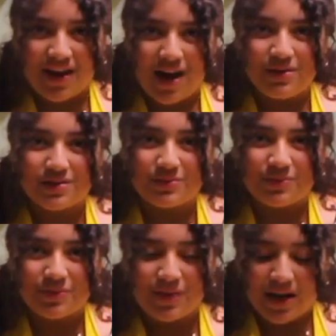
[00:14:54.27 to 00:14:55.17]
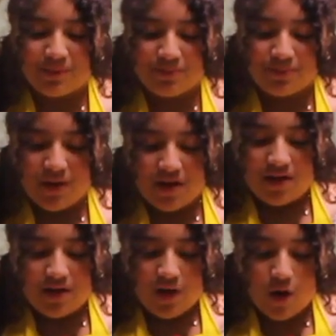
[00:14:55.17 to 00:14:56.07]
I was like
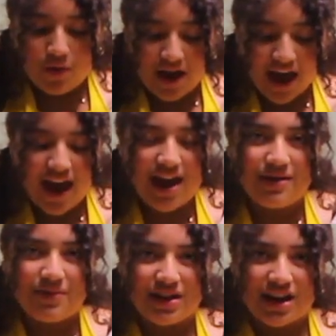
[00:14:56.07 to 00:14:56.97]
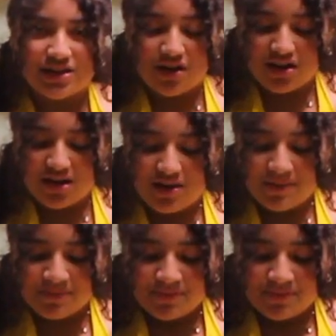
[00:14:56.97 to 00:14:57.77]
okay when I started,